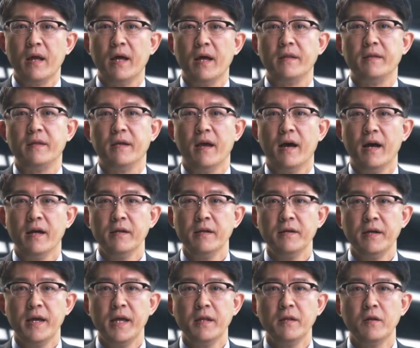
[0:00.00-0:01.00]
At the other
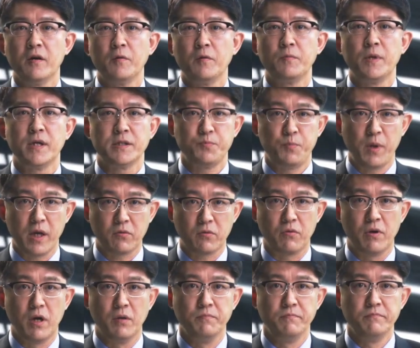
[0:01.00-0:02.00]
end of the
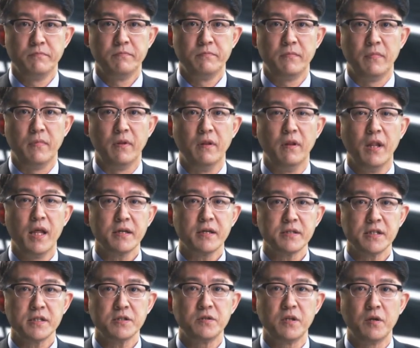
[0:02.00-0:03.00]
spectrum,
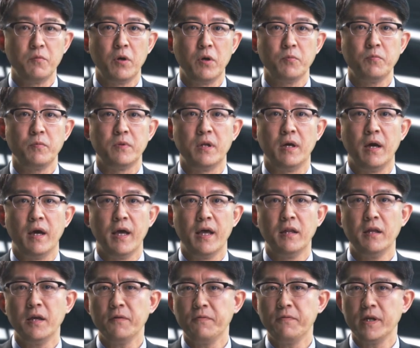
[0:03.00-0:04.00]
Lexus developed the
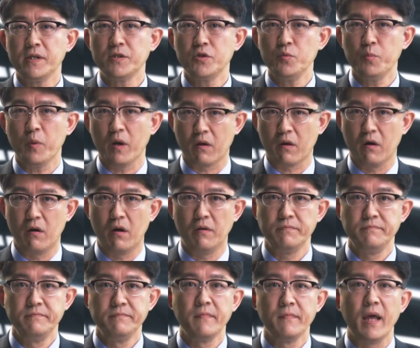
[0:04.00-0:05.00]
L F A supercar
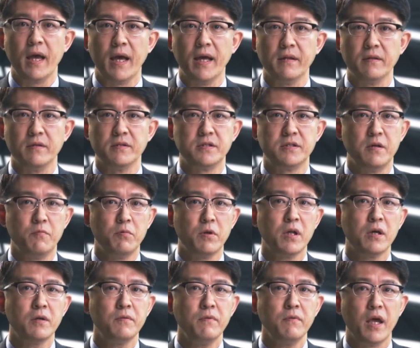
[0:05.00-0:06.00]
and
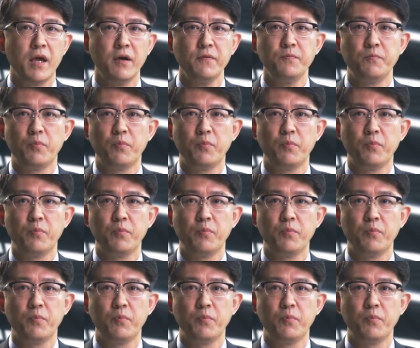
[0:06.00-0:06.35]
several F